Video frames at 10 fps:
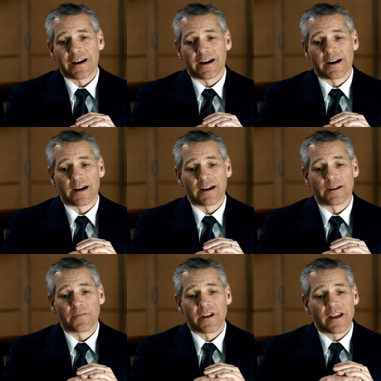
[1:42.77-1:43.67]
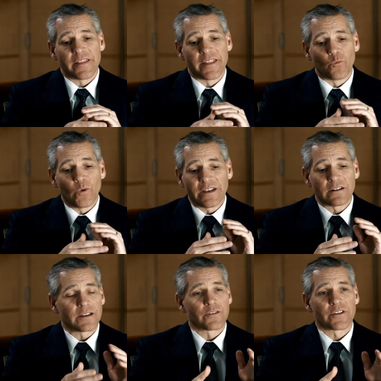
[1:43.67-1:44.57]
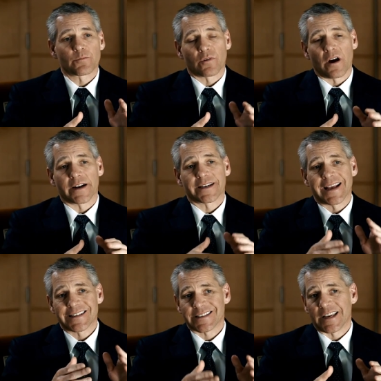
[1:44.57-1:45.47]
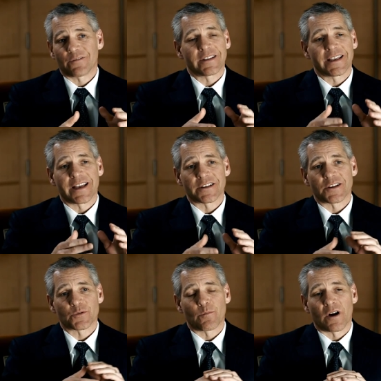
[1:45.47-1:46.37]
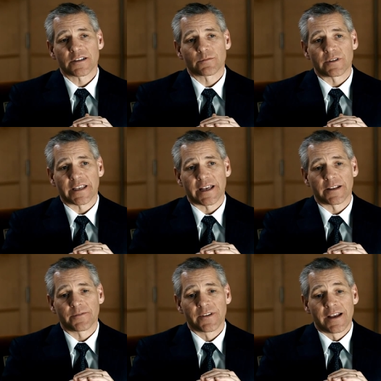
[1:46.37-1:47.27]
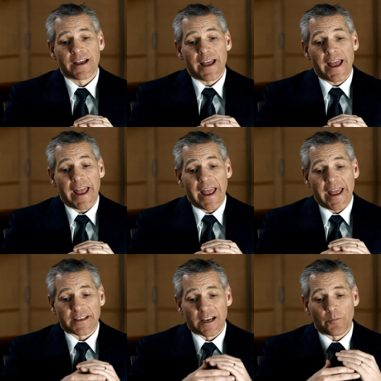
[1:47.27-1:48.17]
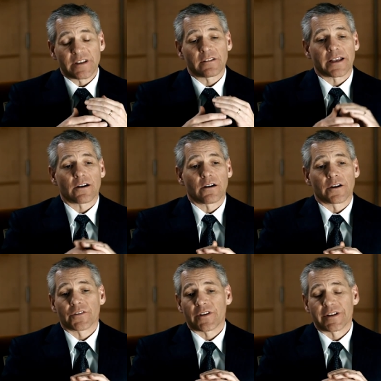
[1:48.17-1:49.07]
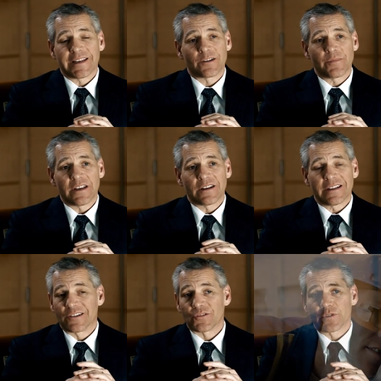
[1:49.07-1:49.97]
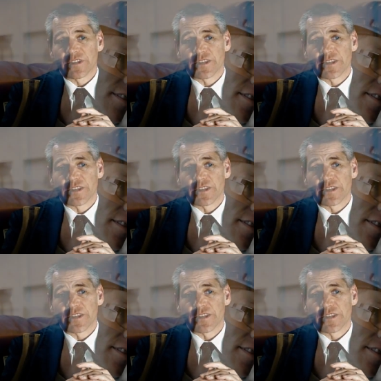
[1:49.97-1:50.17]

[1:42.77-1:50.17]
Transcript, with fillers: um, that we deliver this product as safely as, as we possibly can. And companies like ours need to be industry